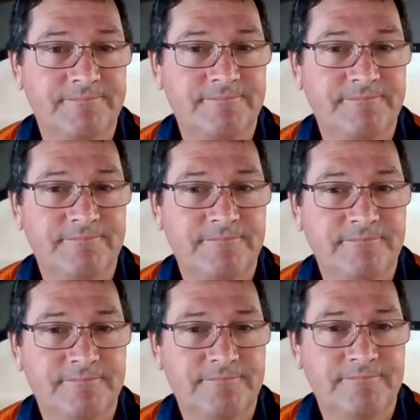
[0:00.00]

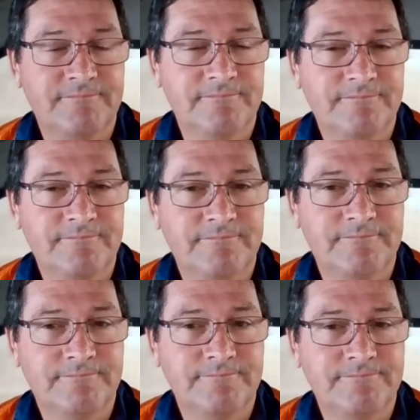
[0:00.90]

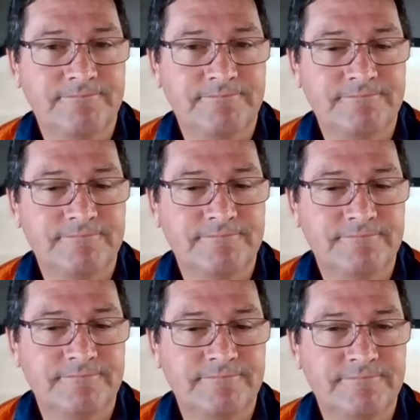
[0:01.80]

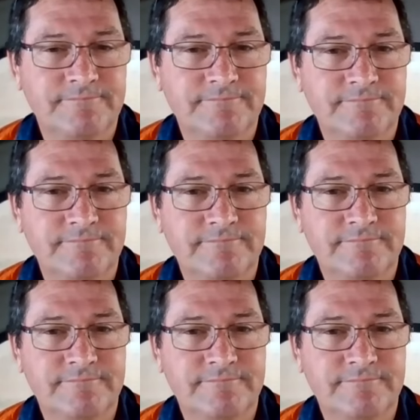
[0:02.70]
Nothing is said.